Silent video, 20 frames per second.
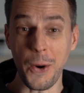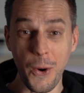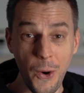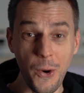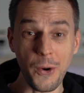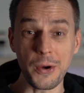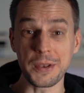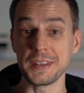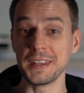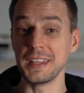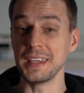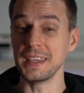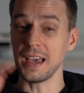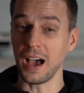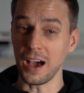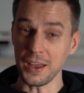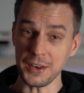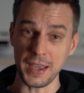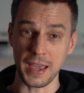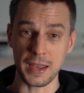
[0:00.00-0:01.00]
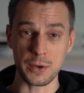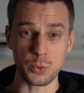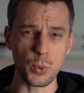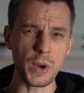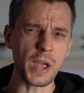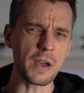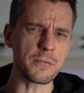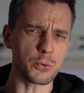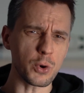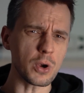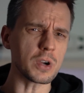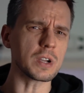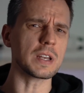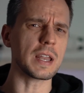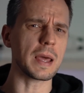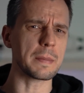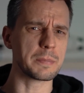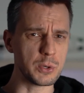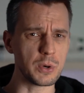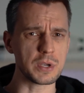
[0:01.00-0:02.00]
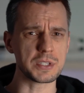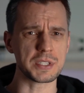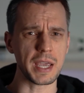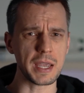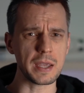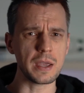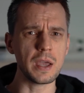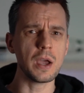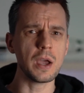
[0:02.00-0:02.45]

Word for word: On the other hand, we have Rocket Lab USA,